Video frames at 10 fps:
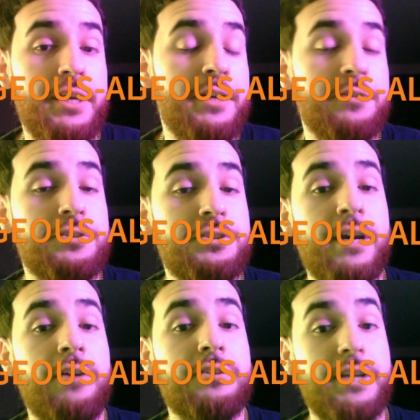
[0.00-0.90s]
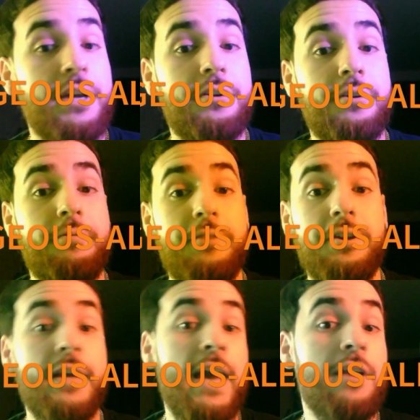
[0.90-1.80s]
Gilgeous-Alexander via
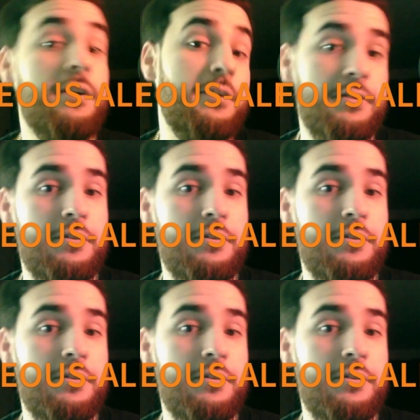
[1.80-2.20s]
Canada.